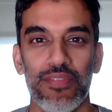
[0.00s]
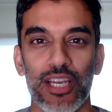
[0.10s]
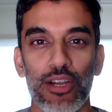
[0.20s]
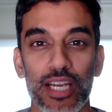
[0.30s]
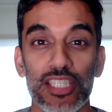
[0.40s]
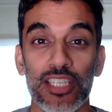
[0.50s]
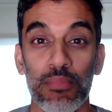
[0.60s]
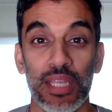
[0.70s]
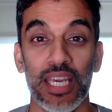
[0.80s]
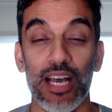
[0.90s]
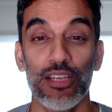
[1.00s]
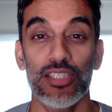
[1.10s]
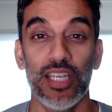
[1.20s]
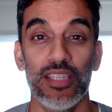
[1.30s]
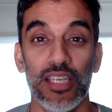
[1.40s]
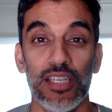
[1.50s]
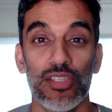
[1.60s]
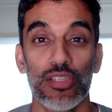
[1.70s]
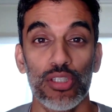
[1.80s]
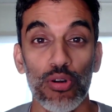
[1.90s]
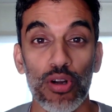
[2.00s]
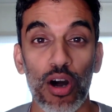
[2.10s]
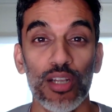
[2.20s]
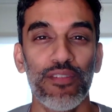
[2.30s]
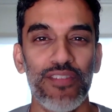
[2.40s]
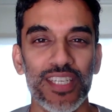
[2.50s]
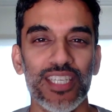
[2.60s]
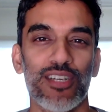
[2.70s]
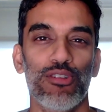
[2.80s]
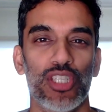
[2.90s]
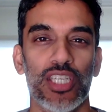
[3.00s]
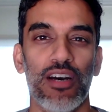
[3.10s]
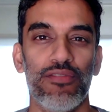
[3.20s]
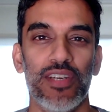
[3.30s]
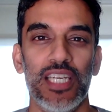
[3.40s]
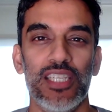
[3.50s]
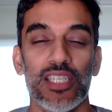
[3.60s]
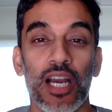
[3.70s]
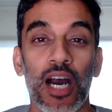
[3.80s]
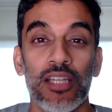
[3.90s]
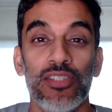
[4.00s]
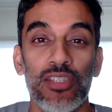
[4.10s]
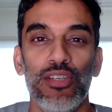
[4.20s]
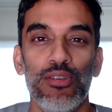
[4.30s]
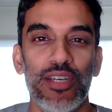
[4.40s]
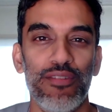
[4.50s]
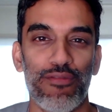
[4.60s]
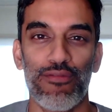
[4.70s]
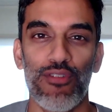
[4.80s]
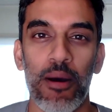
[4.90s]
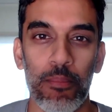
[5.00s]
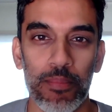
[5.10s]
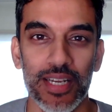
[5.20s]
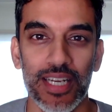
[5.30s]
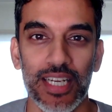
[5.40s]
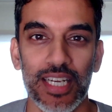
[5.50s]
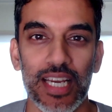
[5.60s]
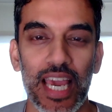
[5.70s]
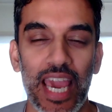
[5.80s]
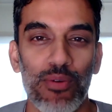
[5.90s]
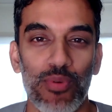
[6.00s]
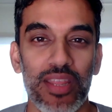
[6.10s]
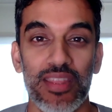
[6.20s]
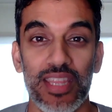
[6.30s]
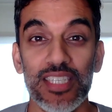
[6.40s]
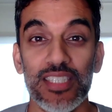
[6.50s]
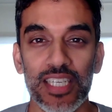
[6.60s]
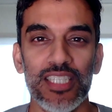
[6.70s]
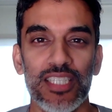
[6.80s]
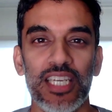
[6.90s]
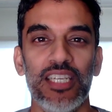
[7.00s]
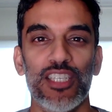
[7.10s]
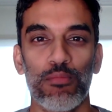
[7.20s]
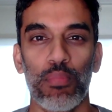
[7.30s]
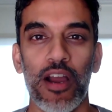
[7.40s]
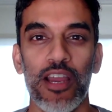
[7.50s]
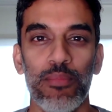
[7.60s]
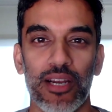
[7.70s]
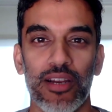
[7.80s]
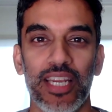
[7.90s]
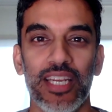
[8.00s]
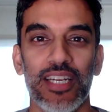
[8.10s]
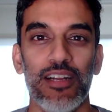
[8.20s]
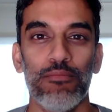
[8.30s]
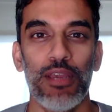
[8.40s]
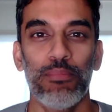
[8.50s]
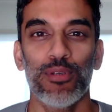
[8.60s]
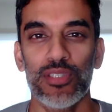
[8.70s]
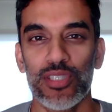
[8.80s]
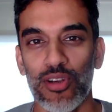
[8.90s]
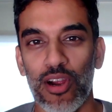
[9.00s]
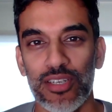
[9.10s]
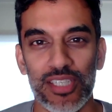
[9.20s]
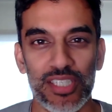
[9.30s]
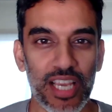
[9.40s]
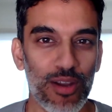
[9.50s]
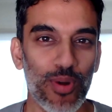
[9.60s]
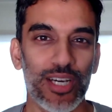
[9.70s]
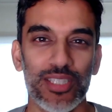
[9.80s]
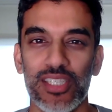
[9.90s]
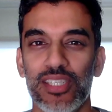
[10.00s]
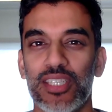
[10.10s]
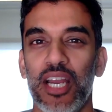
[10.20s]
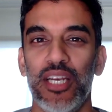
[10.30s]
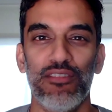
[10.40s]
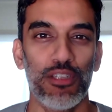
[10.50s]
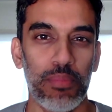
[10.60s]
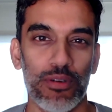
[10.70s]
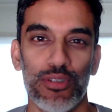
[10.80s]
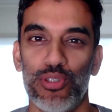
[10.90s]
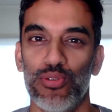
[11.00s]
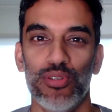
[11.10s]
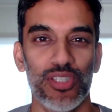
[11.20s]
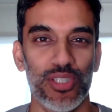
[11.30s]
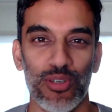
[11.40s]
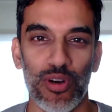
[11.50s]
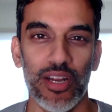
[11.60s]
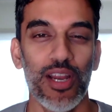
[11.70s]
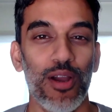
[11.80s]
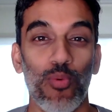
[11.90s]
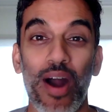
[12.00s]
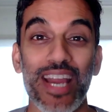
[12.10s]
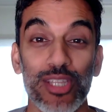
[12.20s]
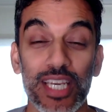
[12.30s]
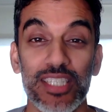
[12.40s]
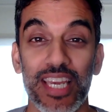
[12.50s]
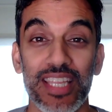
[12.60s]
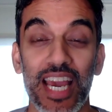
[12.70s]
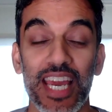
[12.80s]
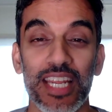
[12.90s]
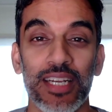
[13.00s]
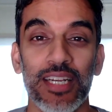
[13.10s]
There is something else that this so-called physical stuff is constituted from. And when this is seen as primary, people start to say, well, this is kind of spiritual and so on. Why do they say that?